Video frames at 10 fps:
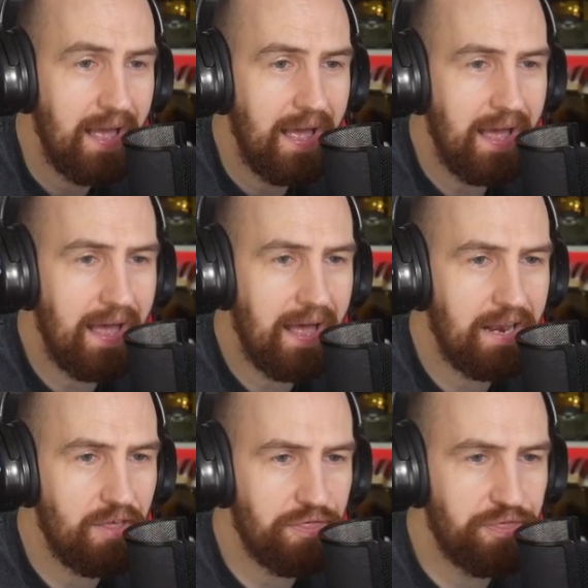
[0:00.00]

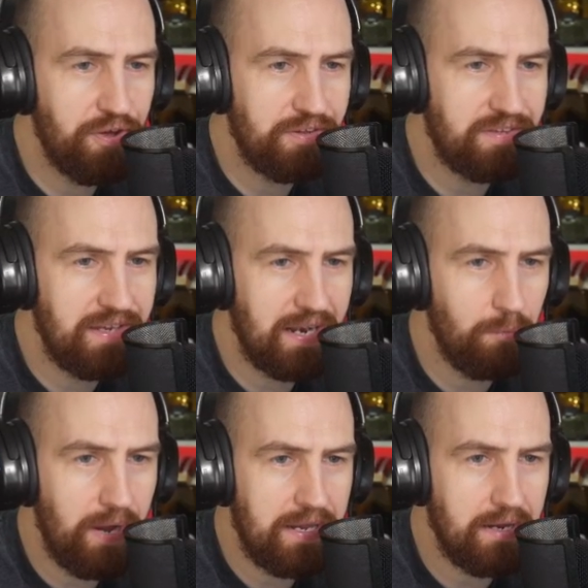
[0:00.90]
And thirty and a
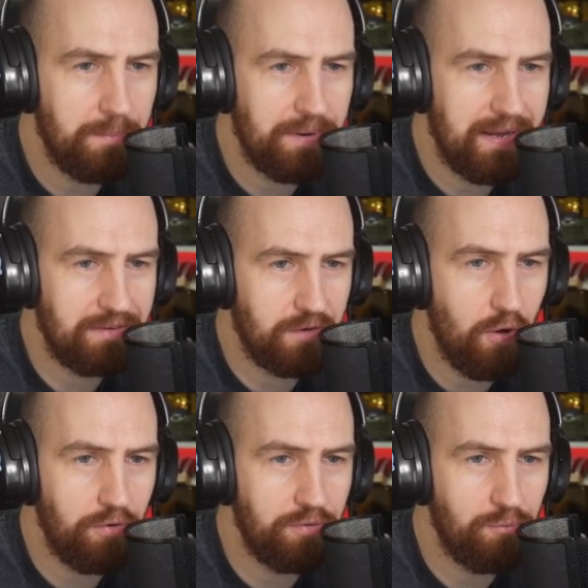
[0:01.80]
wake up, it's
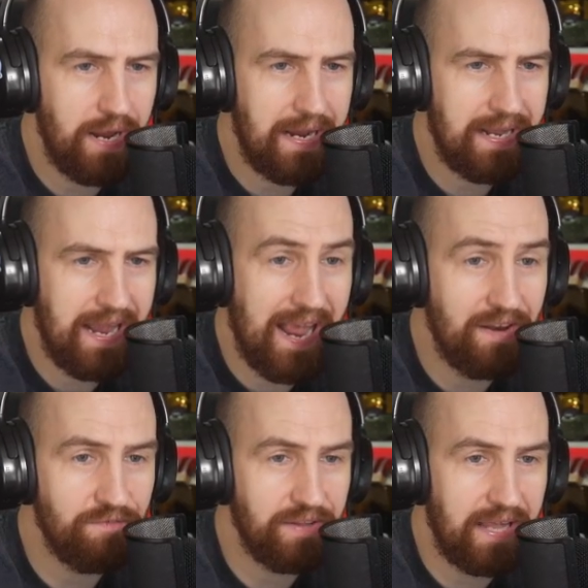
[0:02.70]
cold and rainy
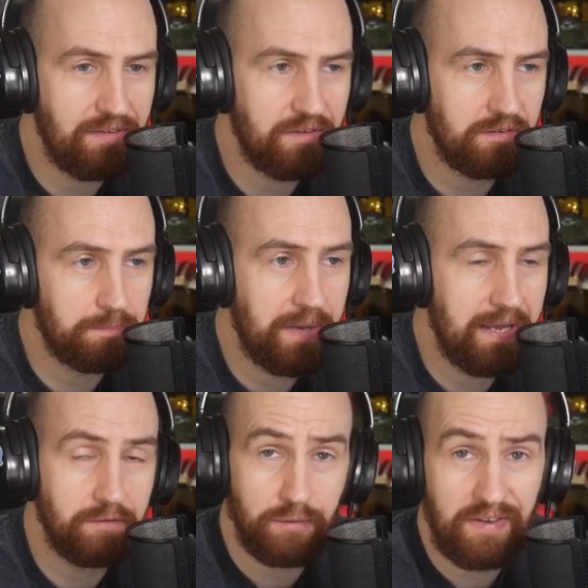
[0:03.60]
in Valencia,
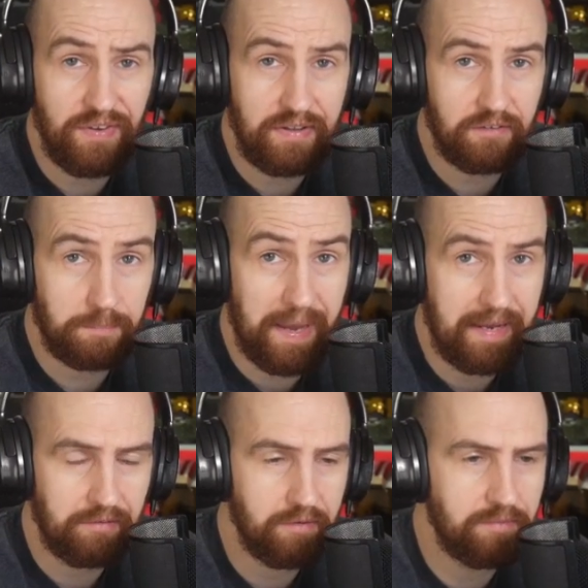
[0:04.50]
Spain. So even
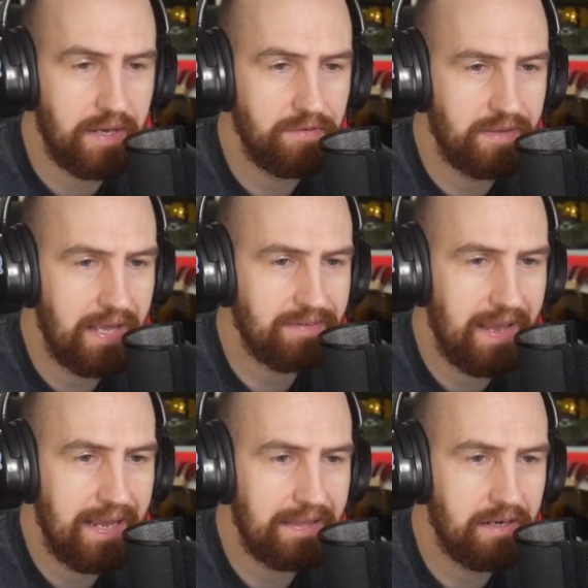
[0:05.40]
Spain sometimes gets
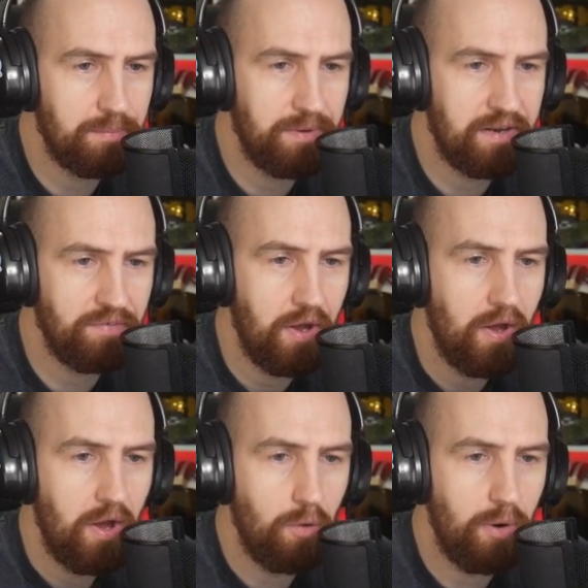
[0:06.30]
a little bit of
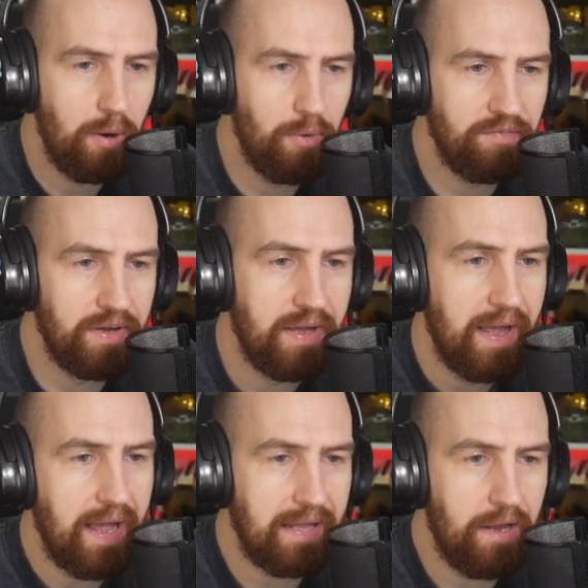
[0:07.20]
uh, wet weather.
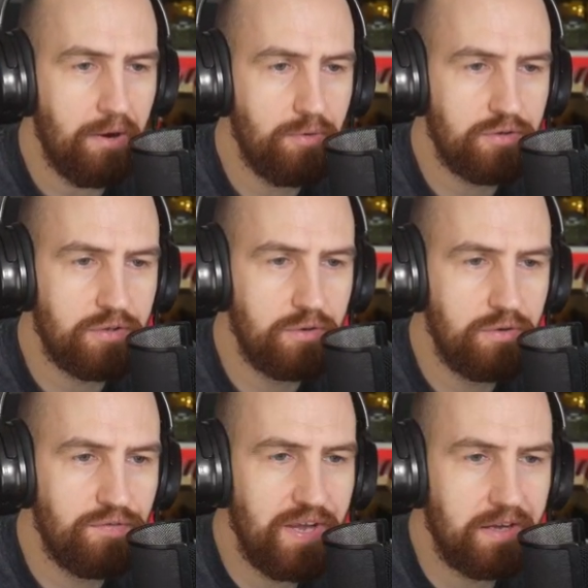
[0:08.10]
Hello
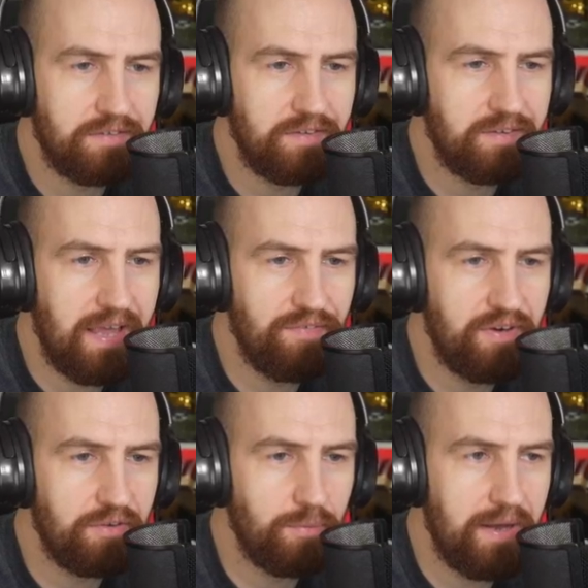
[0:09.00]
to the Artist Heaven
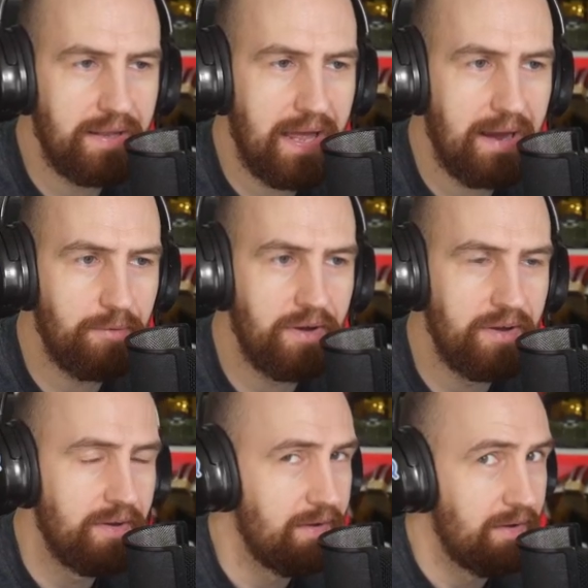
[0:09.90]
as well. Our
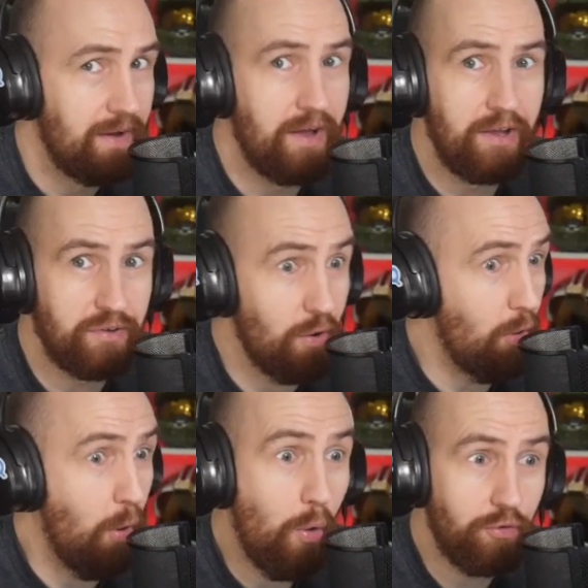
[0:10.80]
uh,
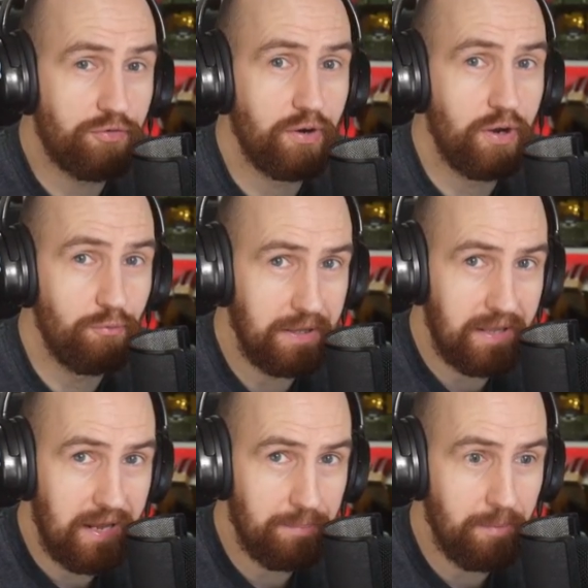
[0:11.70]
ultra
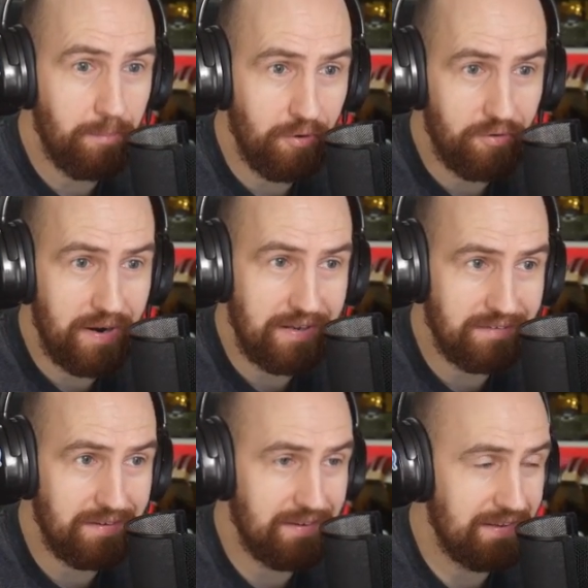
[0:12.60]
reliable
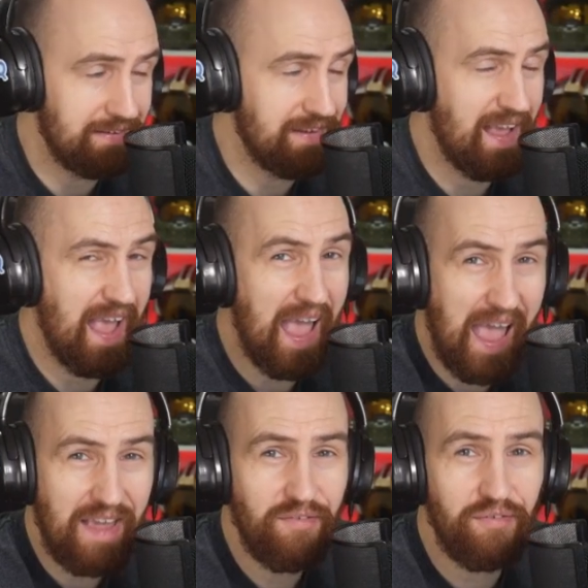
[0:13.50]
moderator is the
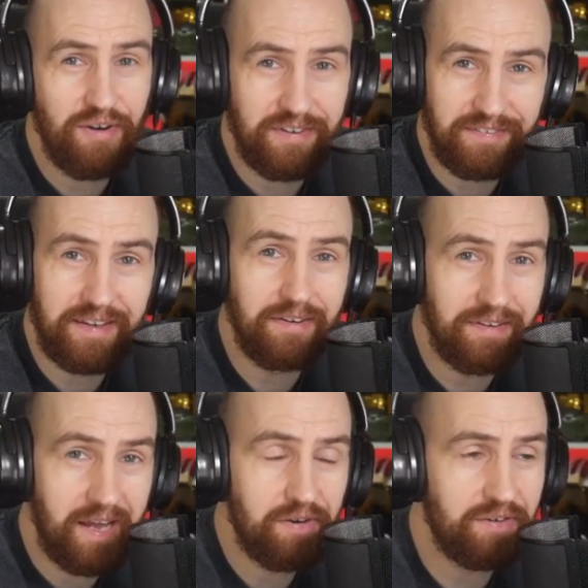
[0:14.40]
every single
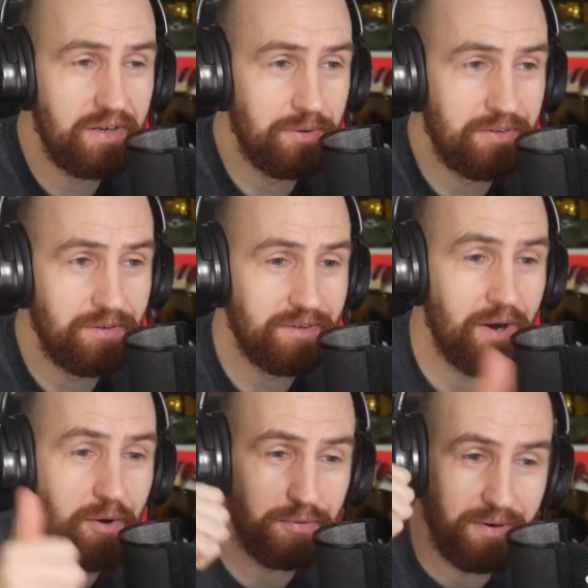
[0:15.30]
live stream that we do, so I
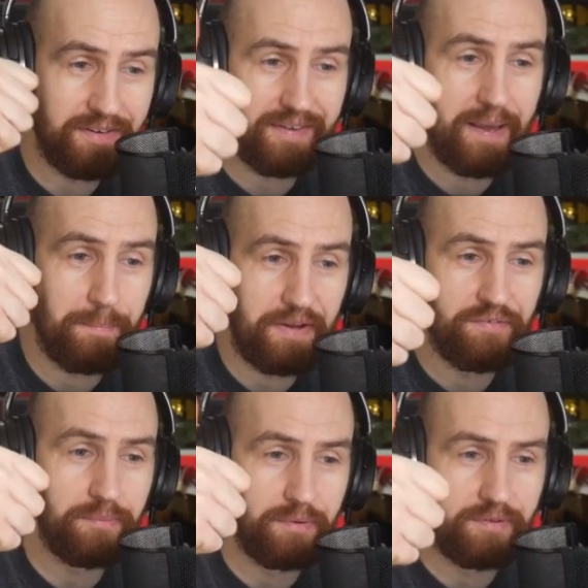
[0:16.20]
always want to say a big
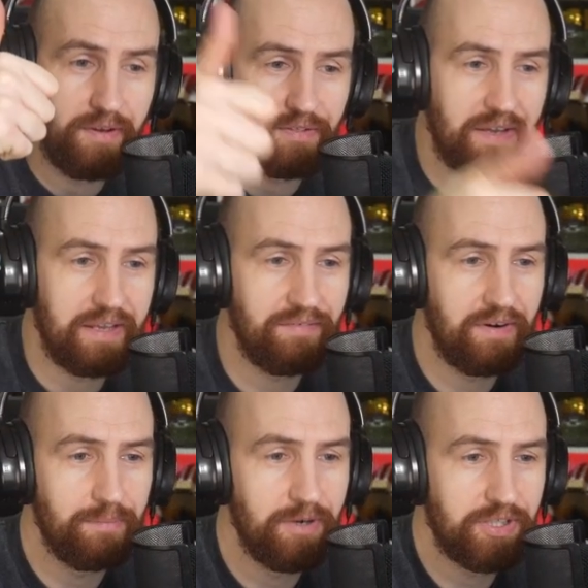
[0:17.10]
thumbs up to you. Thank you
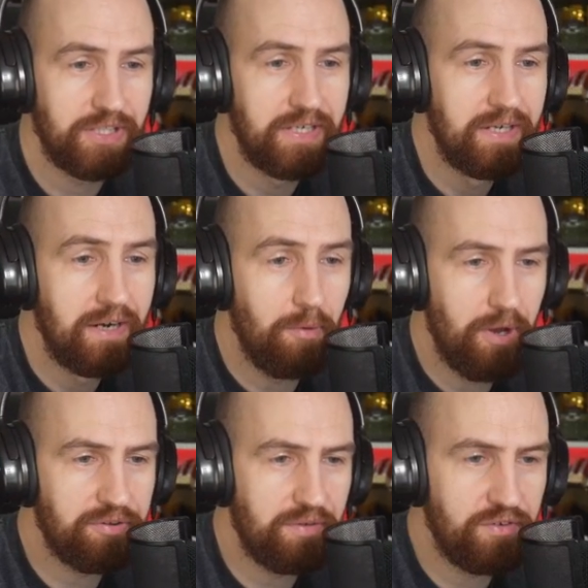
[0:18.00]
very much. And we
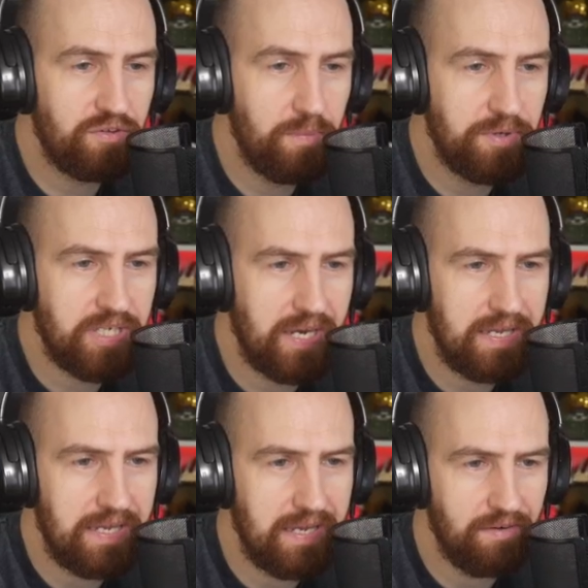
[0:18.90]
also have a super chat
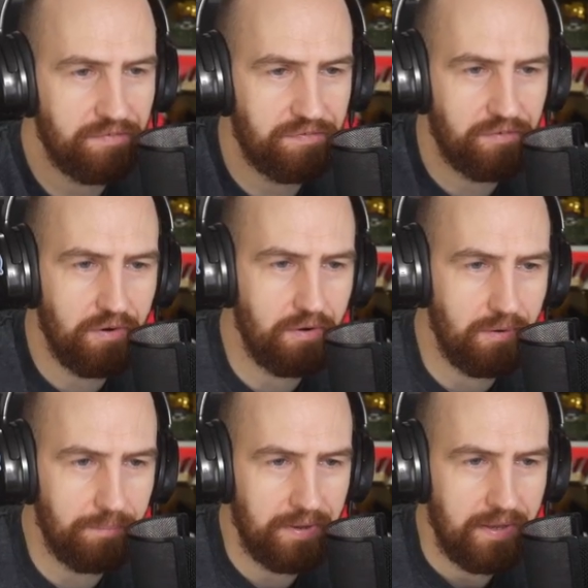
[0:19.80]
here
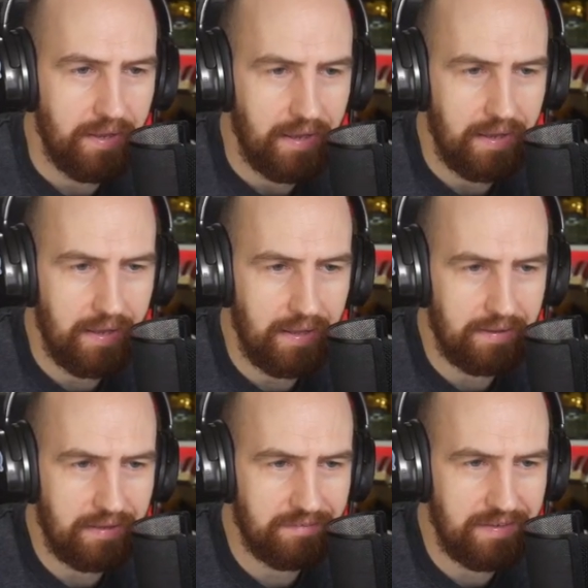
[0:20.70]
from uh,
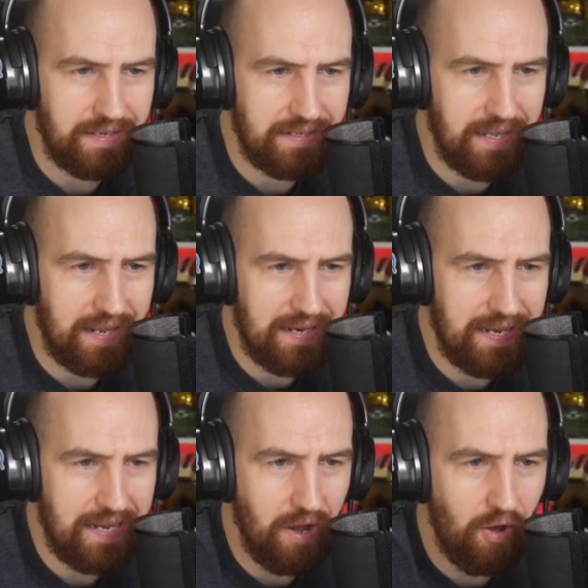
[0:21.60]
let's see,
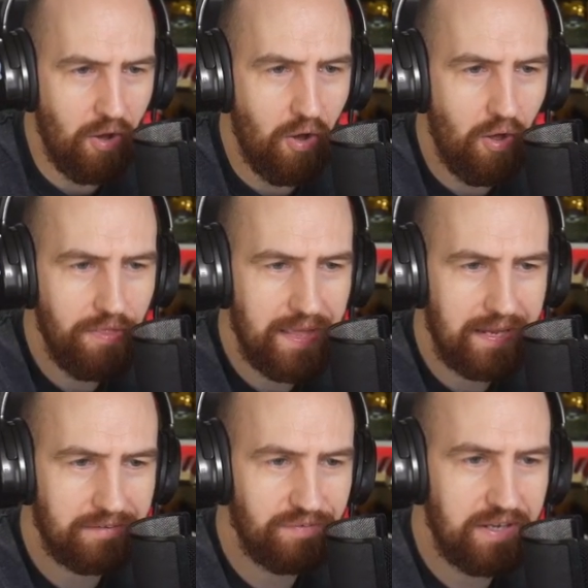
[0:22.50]
Nanny
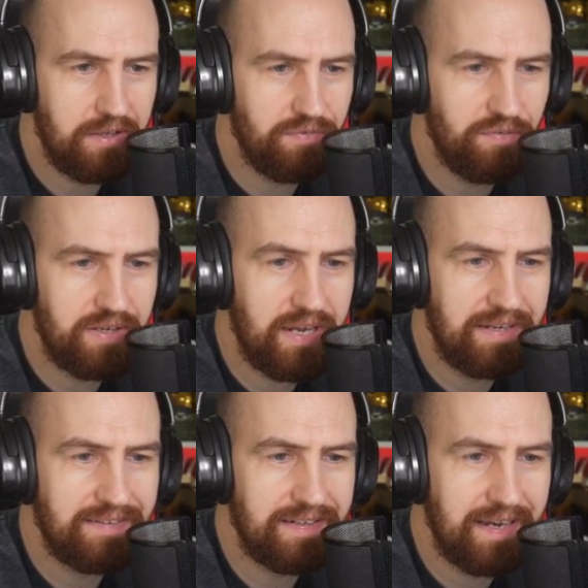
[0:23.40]
Honix. Thank you for the
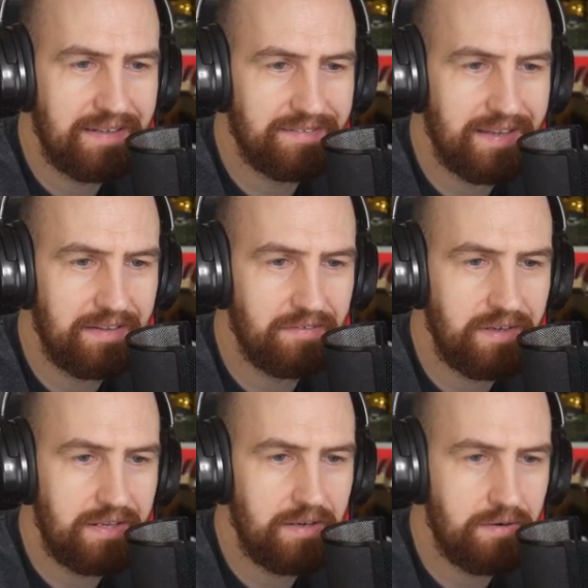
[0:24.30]
ninety-nine cents
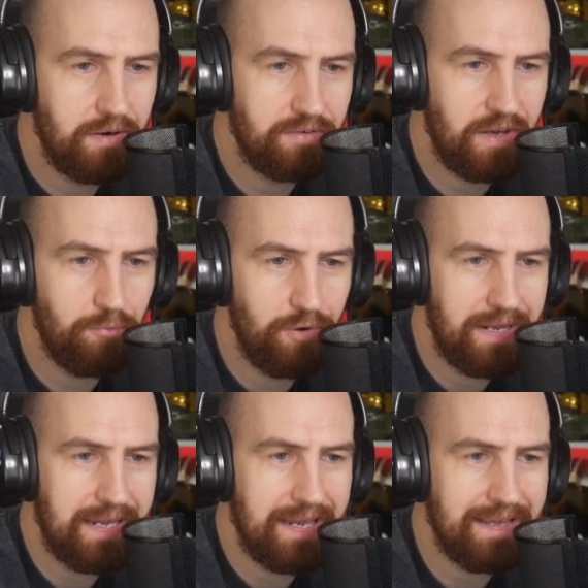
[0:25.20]
in euros. That
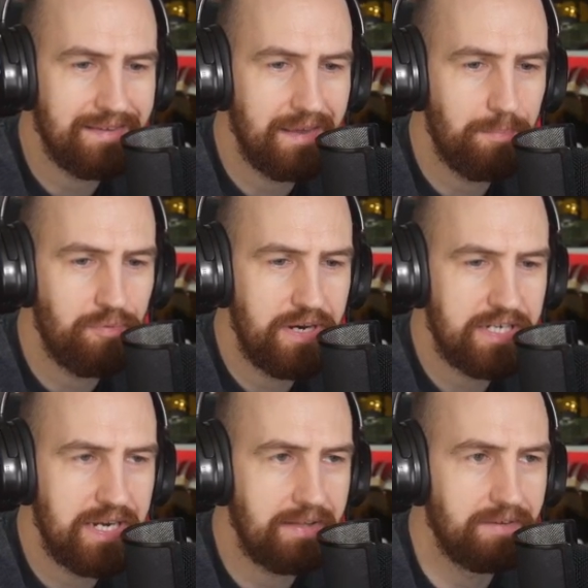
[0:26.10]
really is
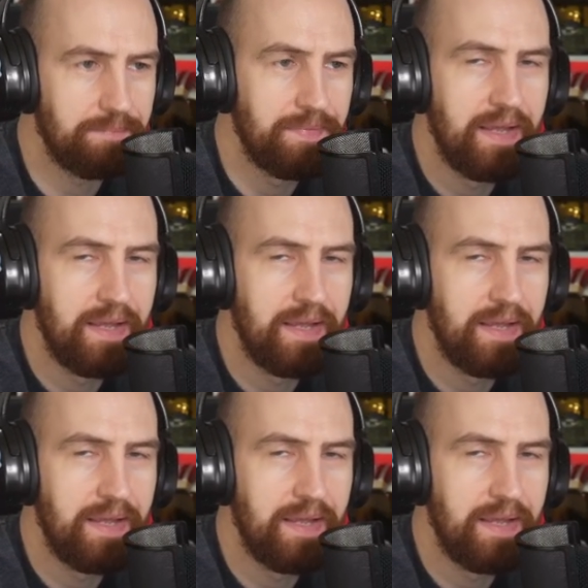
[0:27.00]
appreciated.